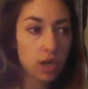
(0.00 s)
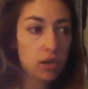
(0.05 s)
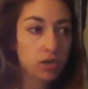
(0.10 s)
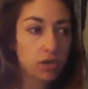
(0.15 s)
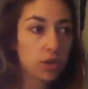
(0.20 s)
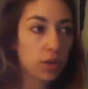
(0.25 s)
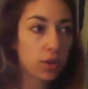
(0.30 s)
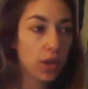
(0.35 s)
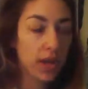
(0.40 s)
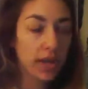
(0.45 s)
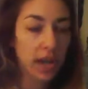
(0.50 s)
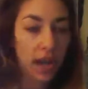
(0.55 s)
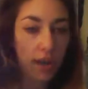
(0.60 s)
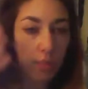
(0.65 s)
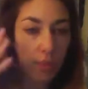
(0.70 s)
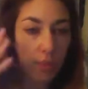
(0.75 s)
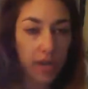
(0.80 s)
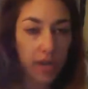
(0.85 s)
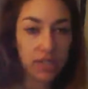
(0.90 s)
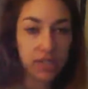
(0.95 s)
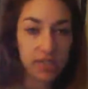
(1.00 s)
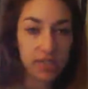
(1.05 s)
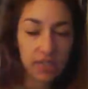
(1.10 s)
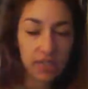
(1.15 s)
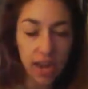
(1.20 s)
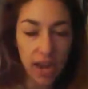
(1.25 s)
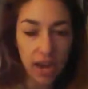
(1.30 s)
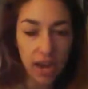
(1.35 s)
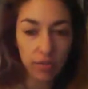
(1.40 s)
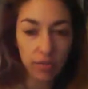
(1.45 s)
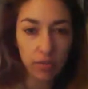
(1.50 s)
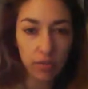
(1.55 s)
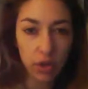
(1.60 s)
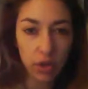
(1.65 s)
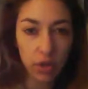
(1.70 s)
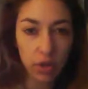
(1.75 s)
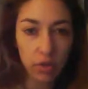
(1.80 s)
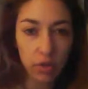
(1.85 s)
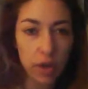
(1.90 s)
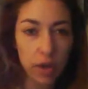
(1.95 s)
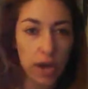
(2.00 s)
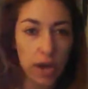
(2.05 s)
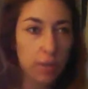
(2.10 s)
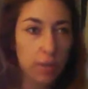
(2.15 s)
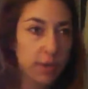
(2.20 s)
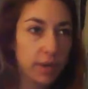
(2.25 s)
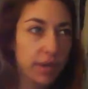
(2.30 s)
So I went insane for a little while,